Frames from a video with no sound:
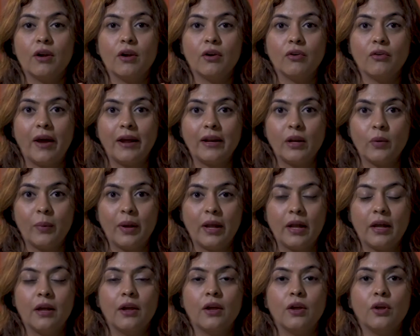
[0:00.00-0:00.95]
right away,
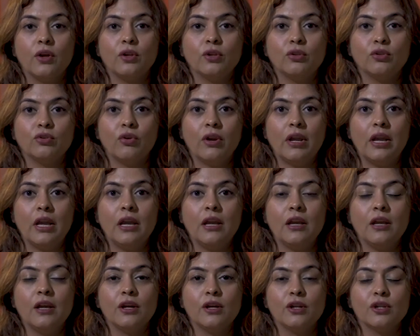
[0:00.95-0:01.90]

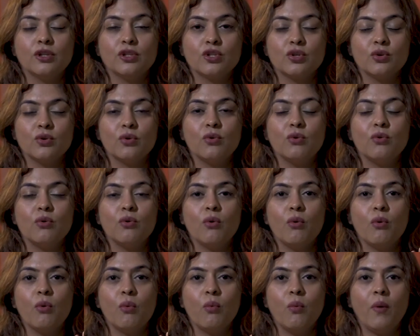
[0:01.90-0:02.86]
3, 2,
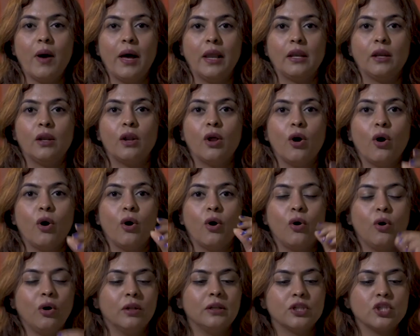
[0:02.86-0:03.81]
1.
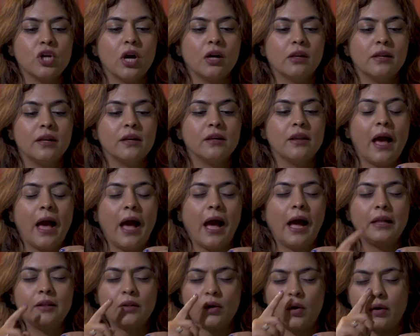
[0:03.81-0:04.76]
Hold the chocolate
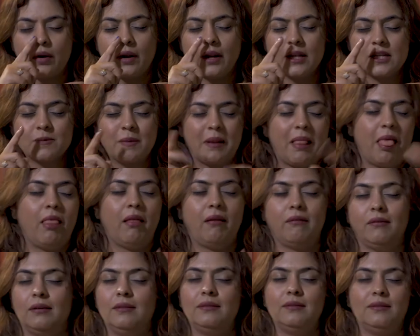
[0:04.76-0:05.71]
and the rotten egg
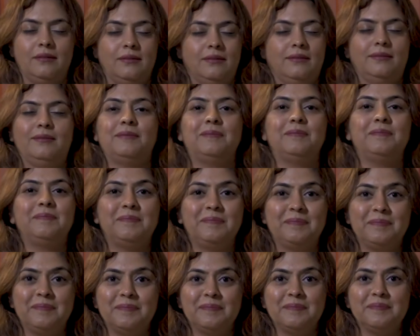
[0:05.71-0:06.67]
smell.
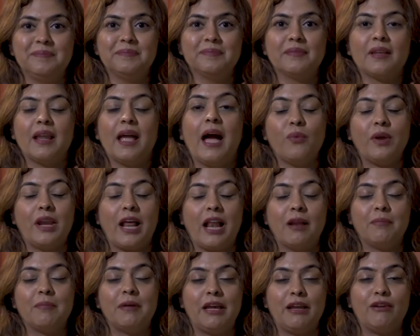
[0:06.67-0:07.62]
When
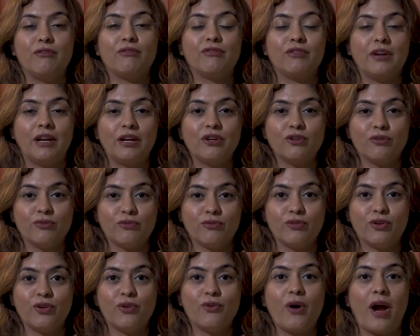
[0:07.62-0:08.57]
I'll be in front of
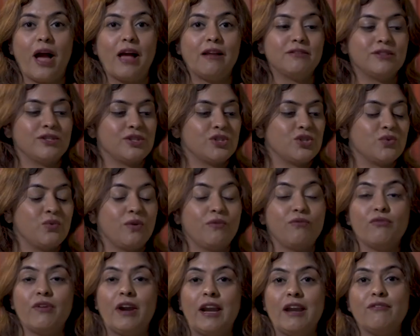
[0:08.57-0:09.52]
you, I'll just do it
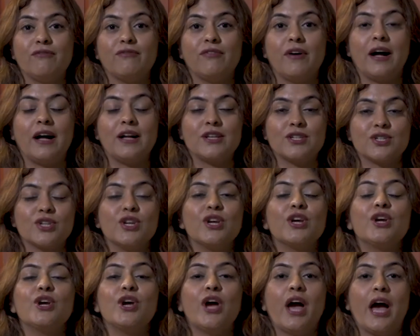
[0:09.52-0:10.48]
very fast
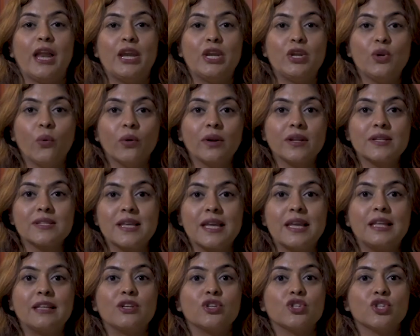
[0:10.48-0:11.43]
and
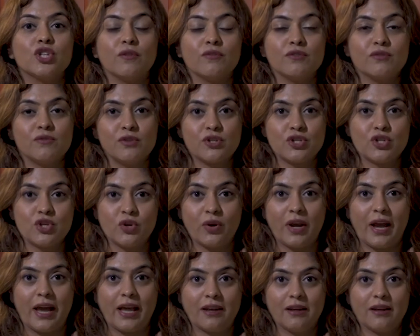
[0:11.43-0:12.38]
noticing the shifts which
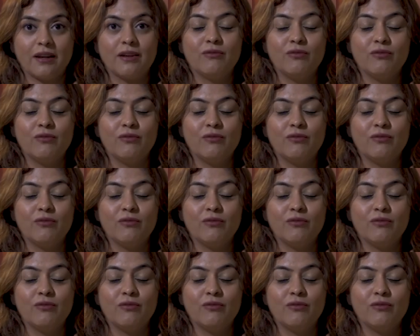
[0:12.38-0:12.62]
can